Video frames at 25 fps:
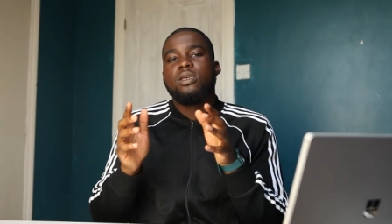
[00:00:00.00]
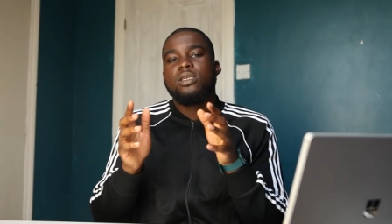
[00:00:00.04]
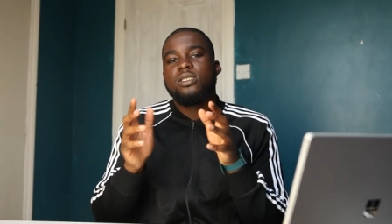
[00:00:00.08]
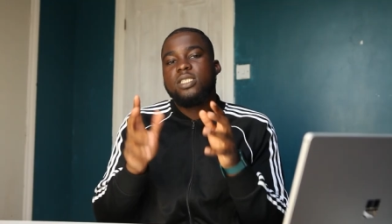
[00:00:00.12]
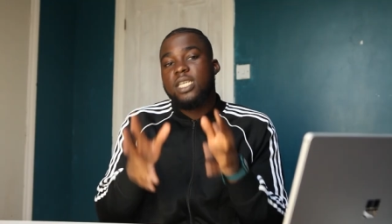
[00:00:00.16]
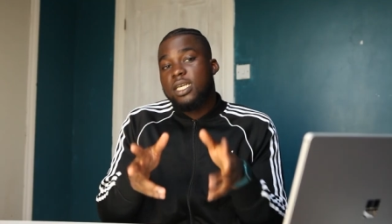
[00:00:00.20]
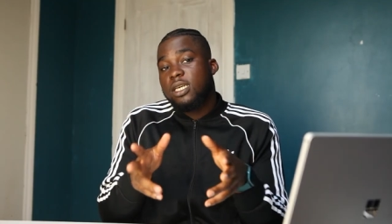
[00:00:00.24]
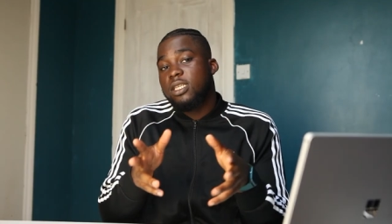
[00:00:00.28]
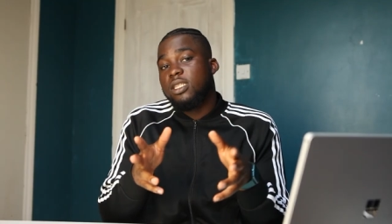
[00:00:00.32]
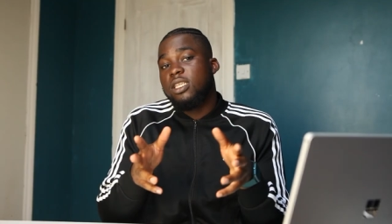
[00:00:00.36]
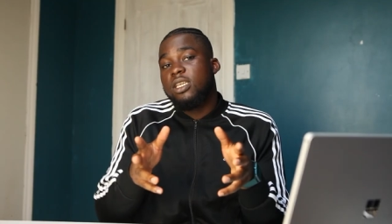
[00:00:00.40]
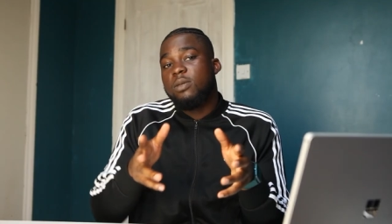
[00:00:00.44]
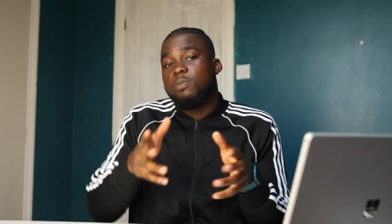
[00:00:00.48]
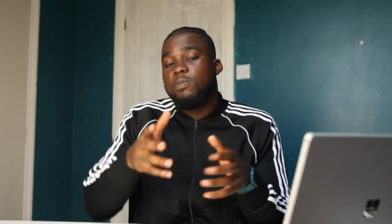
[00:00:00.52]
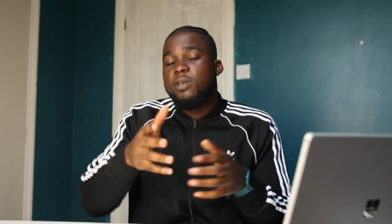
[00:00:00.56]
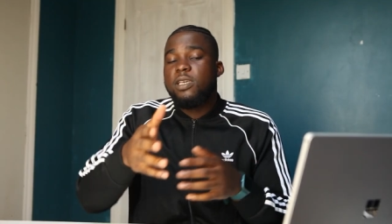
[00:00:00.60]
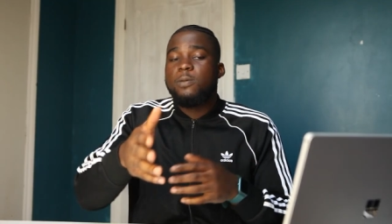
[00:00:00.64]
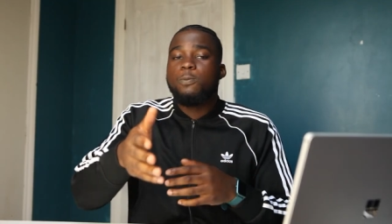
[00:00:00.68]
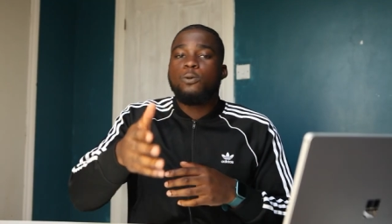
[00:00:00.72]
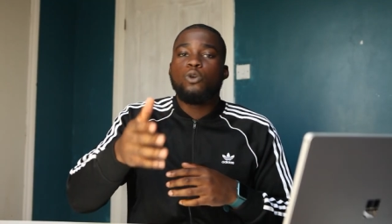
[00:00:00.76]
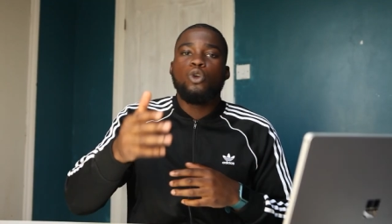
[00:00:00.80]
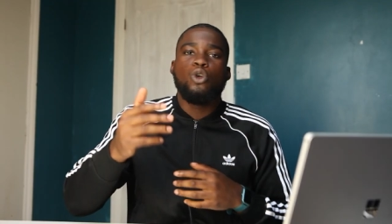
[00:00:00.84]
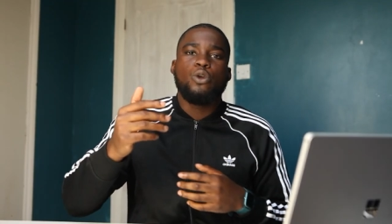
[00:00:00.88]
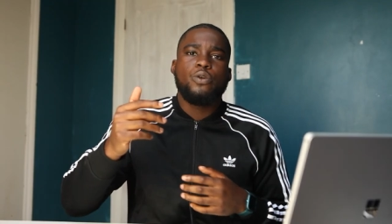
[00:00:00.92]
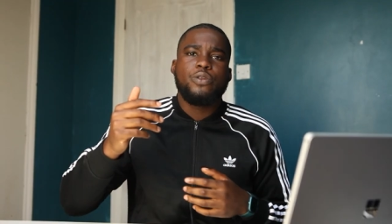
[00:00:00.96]
Secondly,
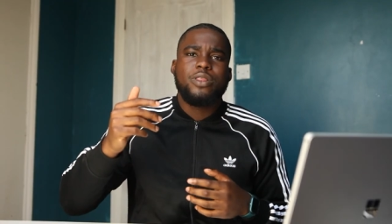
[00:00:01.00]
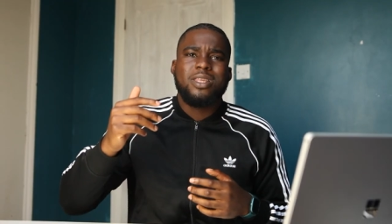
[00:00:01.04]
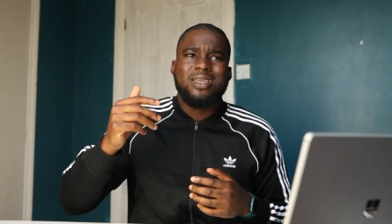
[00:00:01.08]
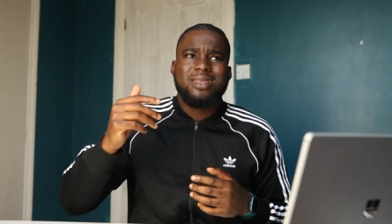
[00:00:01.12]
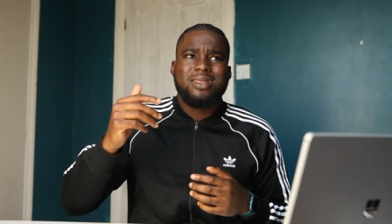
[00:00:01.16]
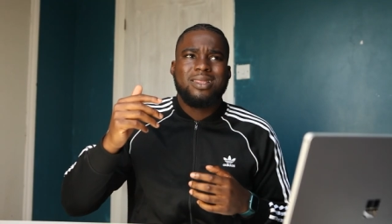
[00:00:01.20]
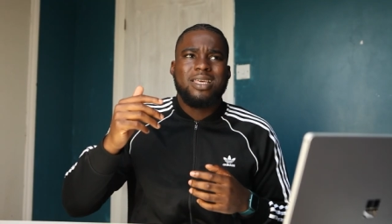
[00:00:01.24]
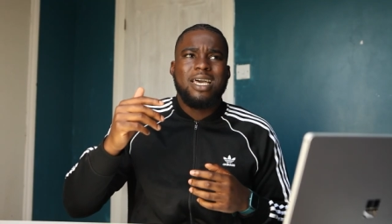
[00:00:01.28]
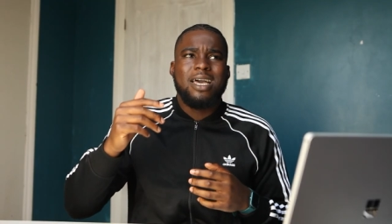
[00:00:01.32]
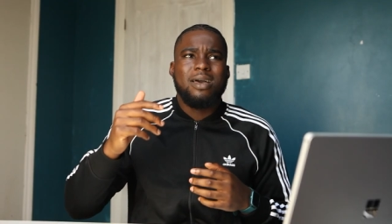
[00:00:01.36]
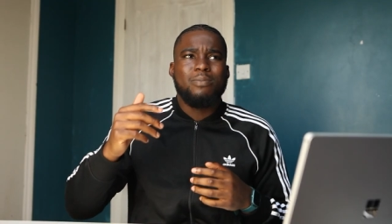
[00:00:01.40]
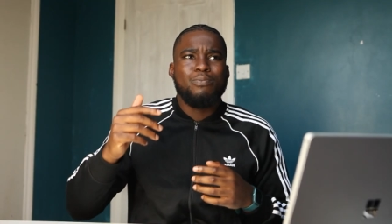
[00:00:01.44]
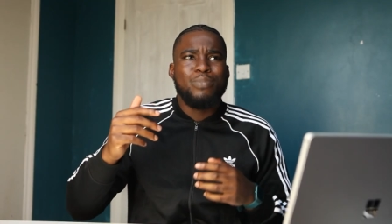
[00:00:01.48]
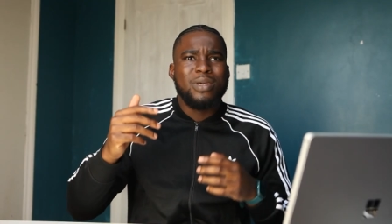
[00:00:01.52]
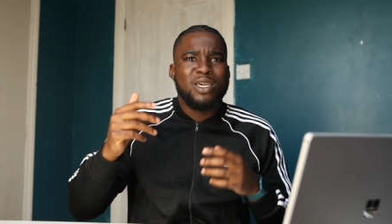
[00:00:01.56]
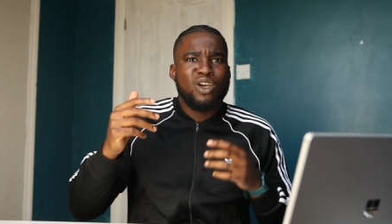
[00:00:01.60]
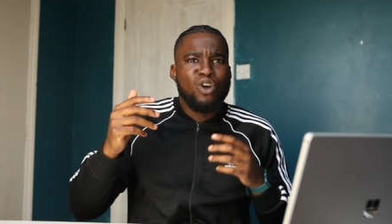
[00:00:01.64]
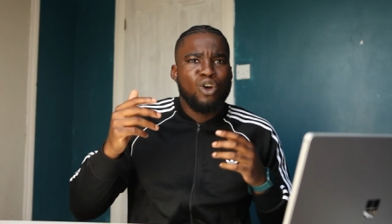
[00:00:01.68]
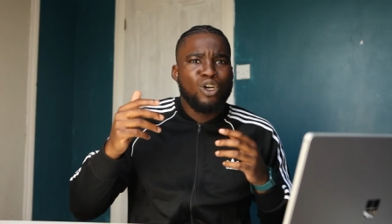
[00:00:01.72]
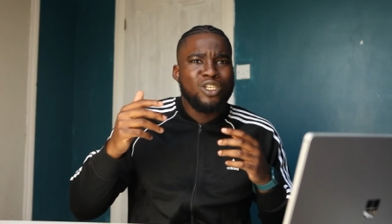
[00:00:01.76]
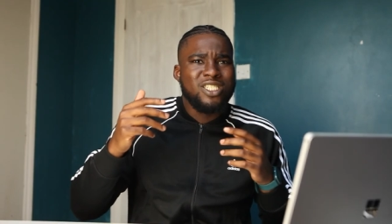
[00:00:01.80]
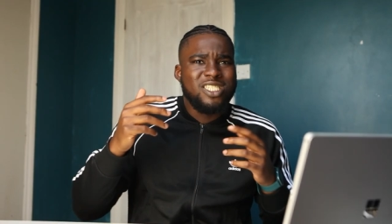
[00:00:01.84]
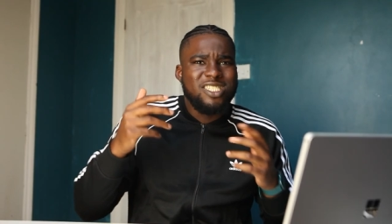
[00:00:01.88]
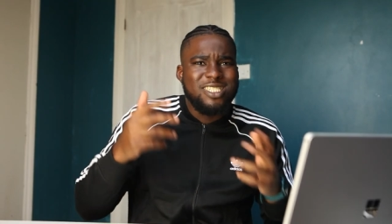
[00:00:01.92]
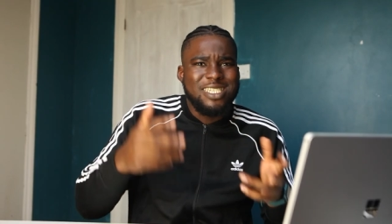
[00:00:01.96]
people who think that
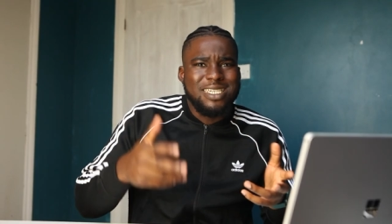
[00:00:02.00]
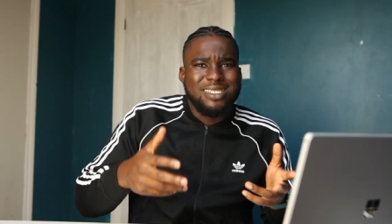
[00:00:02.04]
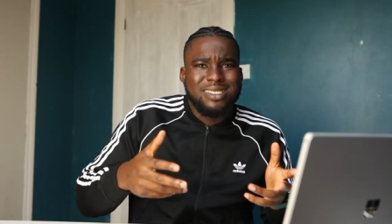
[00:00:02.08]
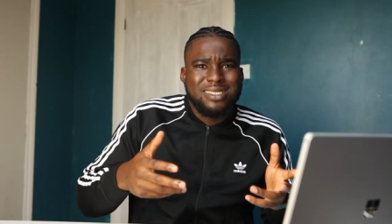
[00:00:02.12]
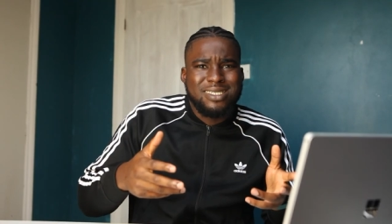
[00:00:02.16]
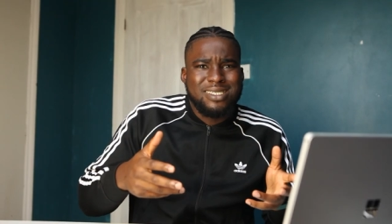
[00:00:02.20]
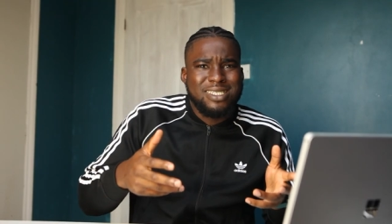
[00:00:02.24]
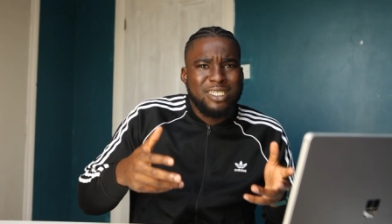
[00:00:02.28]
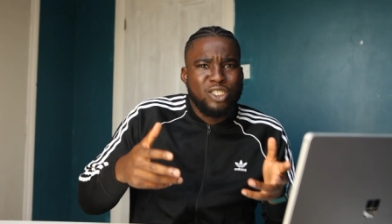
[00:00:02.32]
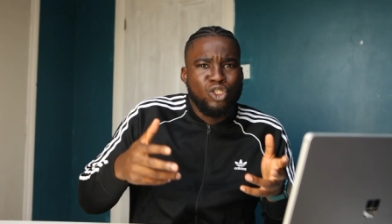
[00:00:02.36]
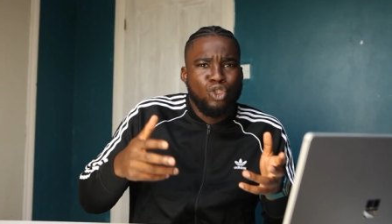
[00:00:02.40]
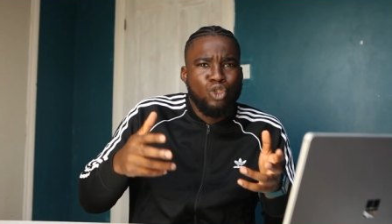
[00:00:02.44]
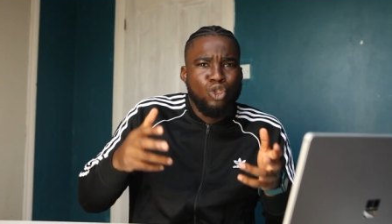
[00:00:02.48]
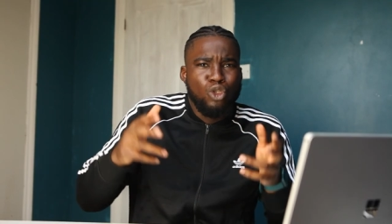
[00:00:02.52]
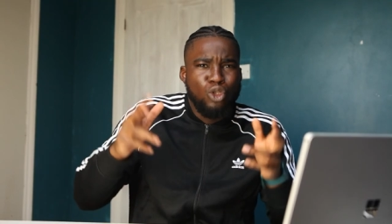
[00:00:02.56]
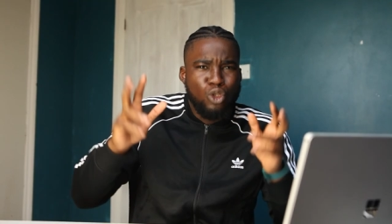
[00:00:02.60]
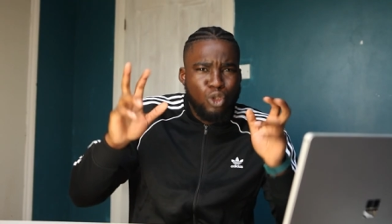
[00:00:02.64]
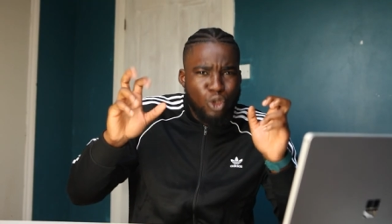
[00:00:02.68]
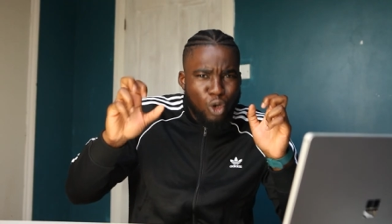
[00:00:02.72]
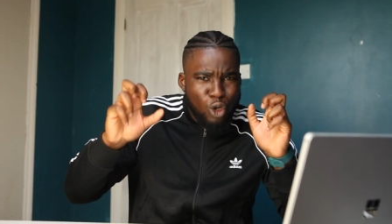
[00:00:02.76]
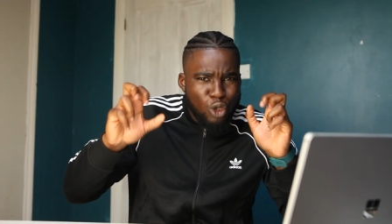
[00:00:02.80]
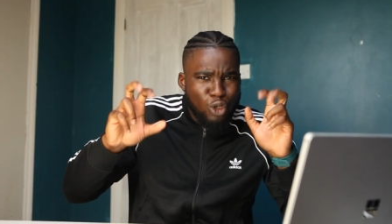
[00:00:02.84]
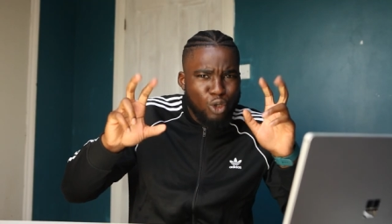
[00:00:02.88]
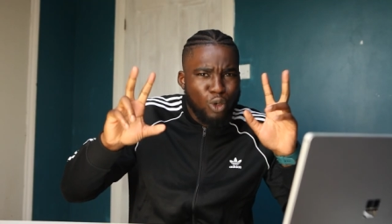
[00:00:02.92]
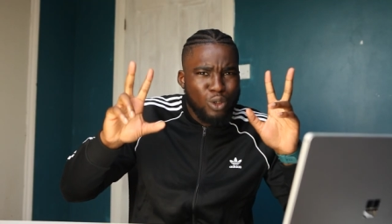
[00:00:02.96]
because Jesus is
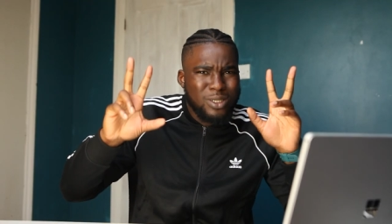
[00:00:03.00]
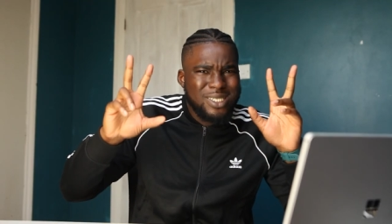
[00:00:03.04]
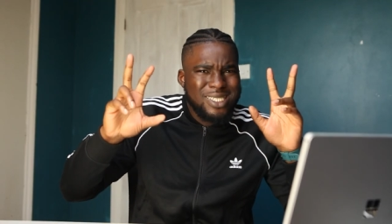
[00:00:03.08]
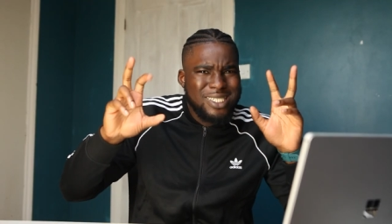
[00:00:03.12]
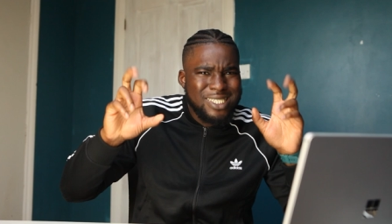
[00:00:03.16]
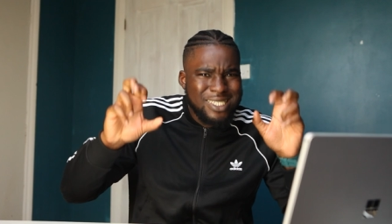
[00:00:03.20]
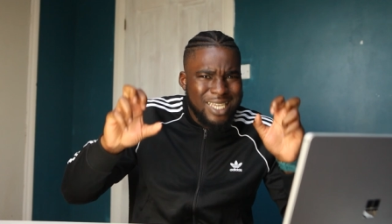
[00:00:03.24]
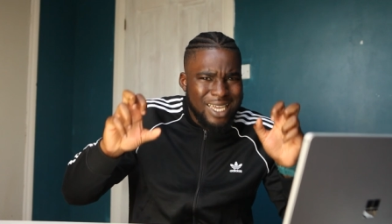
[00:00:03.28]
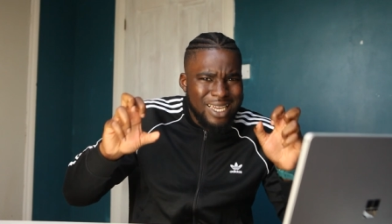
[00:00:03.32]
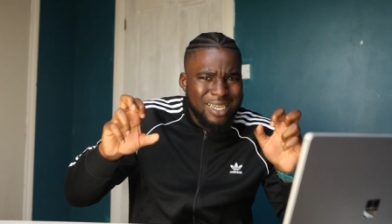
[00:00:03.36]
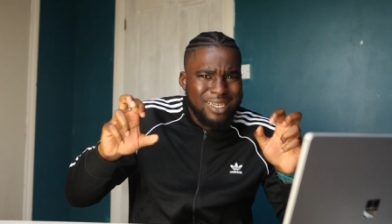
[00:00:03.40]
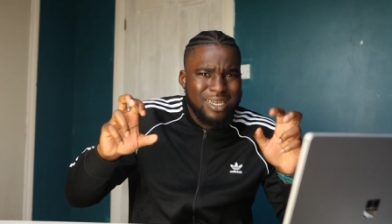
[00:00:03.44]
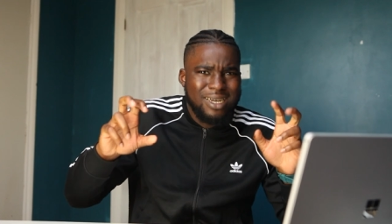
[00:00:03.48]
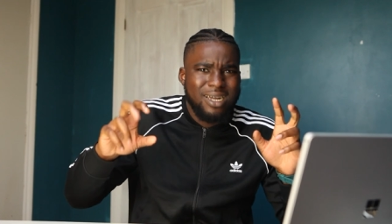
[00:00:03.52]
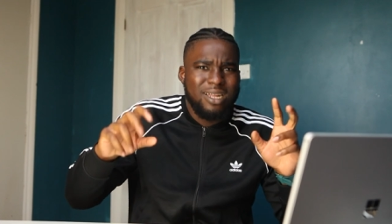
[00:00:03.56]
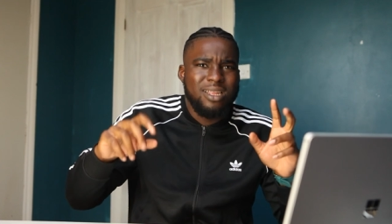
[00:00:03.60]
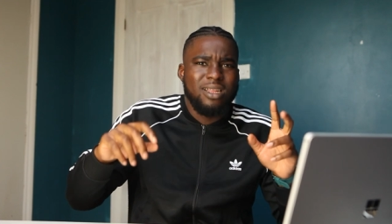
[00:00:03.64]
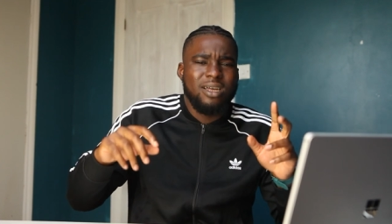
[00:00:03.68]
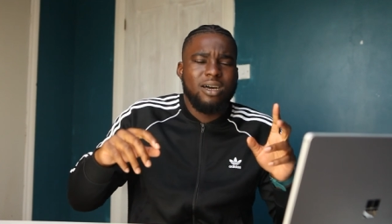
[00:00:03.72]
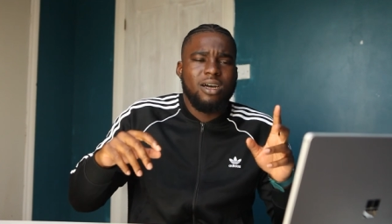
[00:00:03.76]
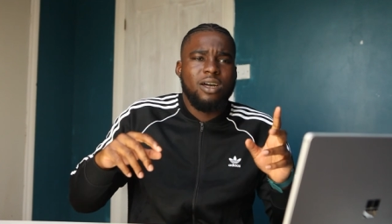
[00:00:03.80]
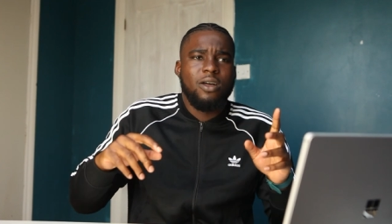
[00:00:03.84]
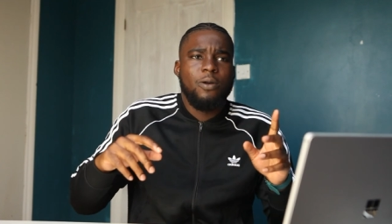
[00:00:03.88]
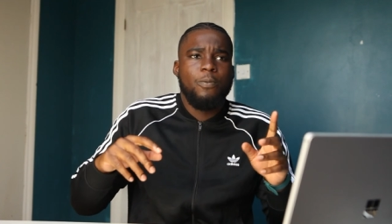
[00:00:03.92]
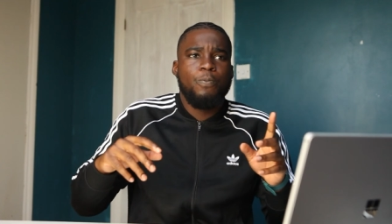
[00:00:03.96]
not your skin
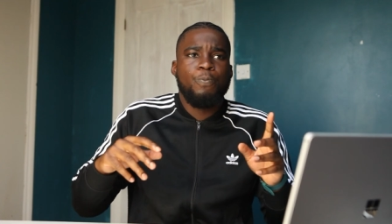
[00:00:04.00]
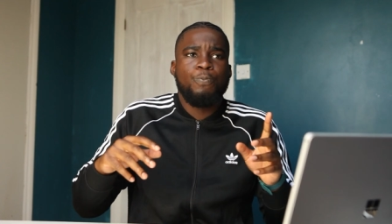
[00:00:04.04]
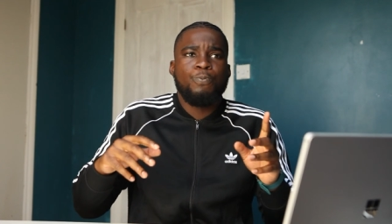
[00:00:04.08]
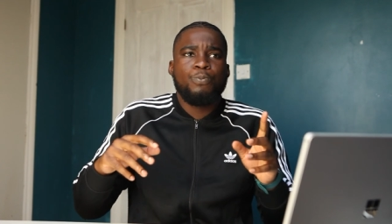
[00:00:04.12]
color